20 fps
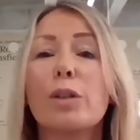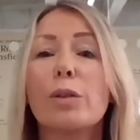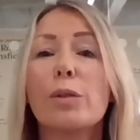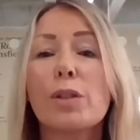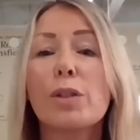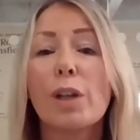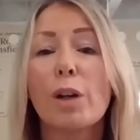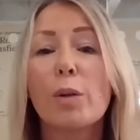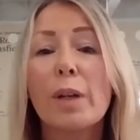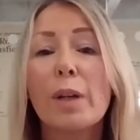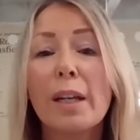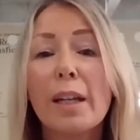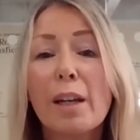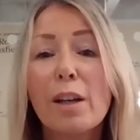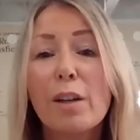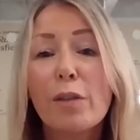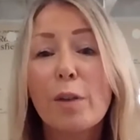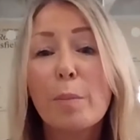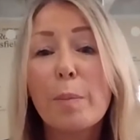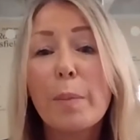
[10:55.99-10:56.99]
So
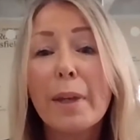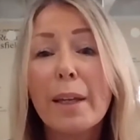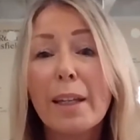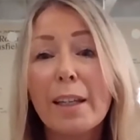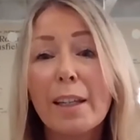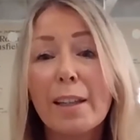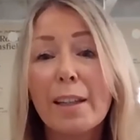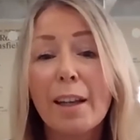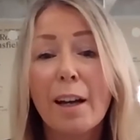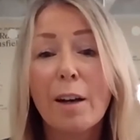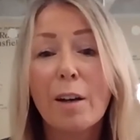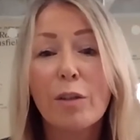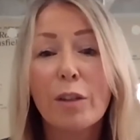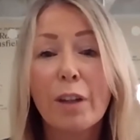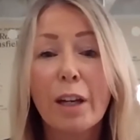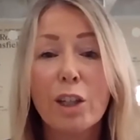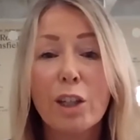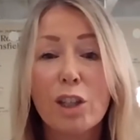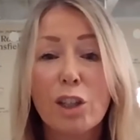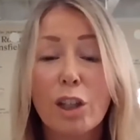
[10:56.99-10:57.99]
for me,
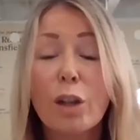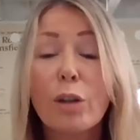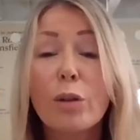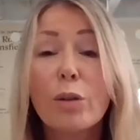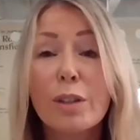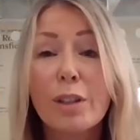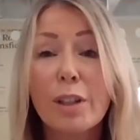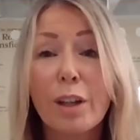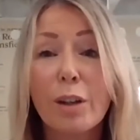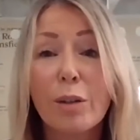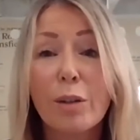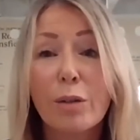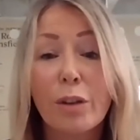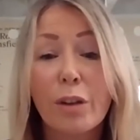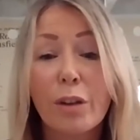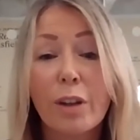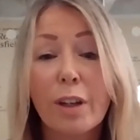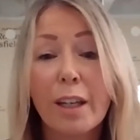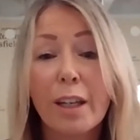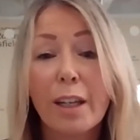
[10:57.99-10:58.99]
that shows you
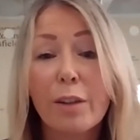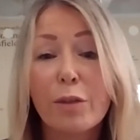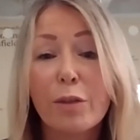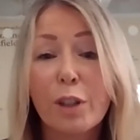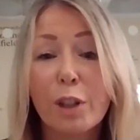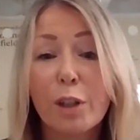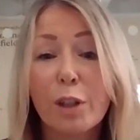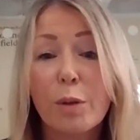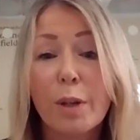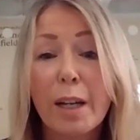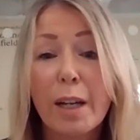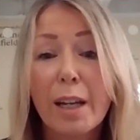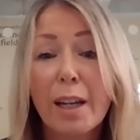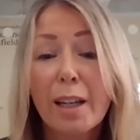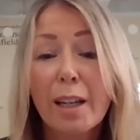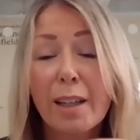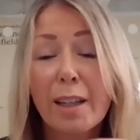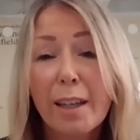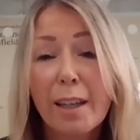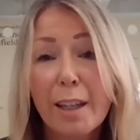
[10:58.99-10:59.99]
that if you
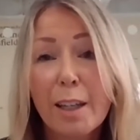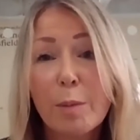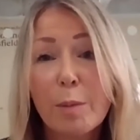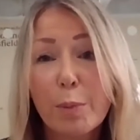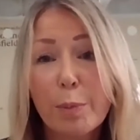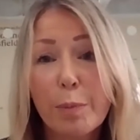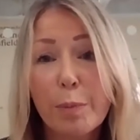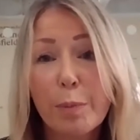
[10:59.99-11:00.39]
keep